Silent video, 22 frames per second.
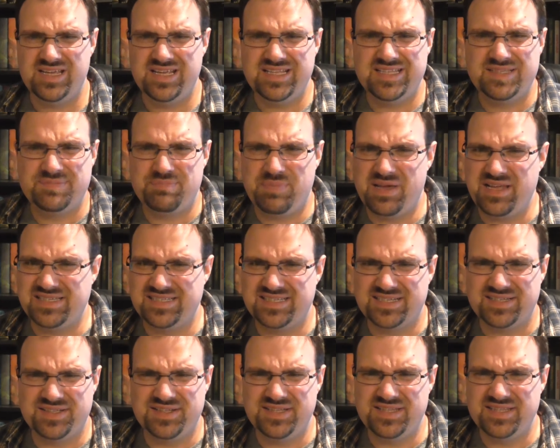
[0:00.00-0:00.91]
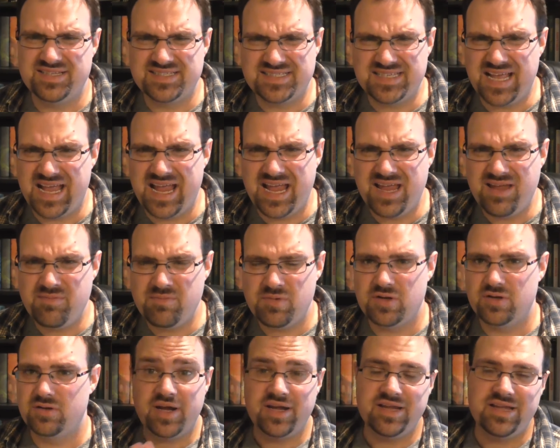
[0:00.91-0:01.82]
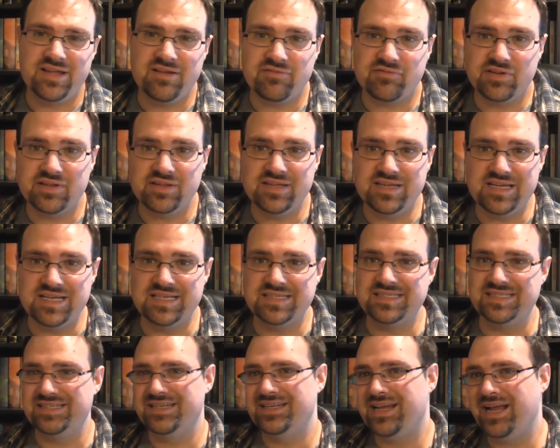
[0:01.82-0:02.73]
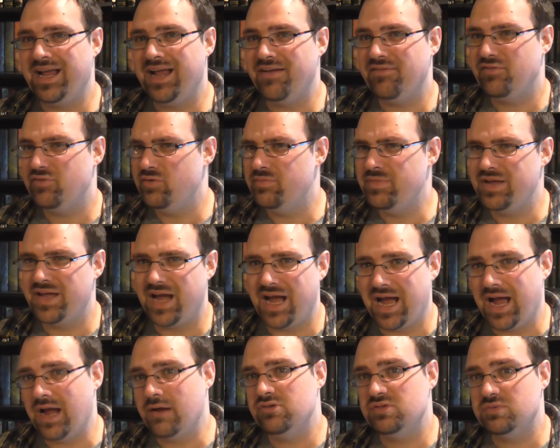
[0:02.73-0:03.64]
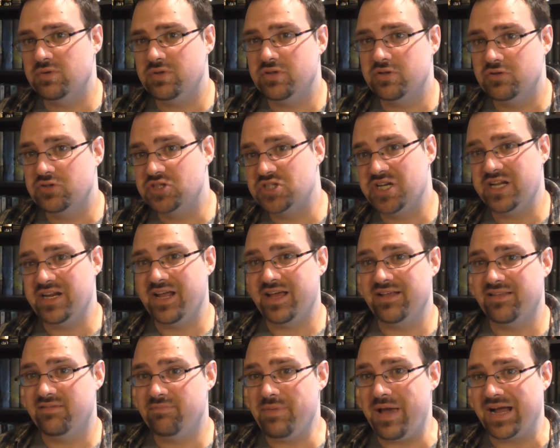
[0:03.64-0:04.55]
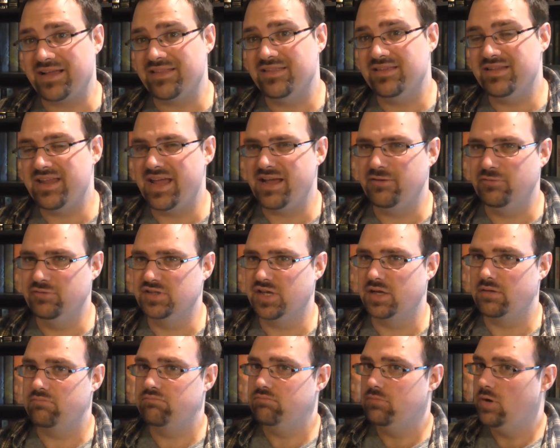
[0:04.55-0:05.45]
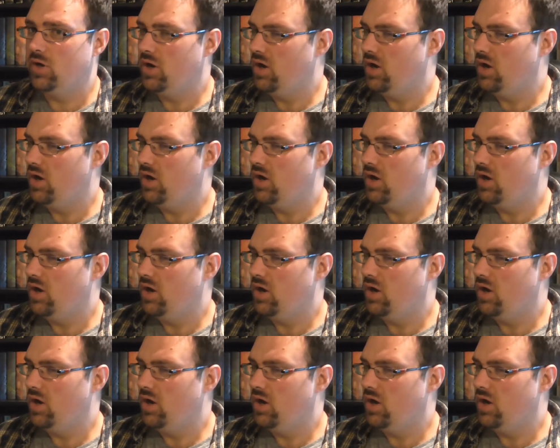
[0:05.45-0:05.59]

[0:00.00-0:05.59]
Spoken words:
it's basically the same, but it really isn't. And I have to admit, I was one of those shitheads back in the day who was like,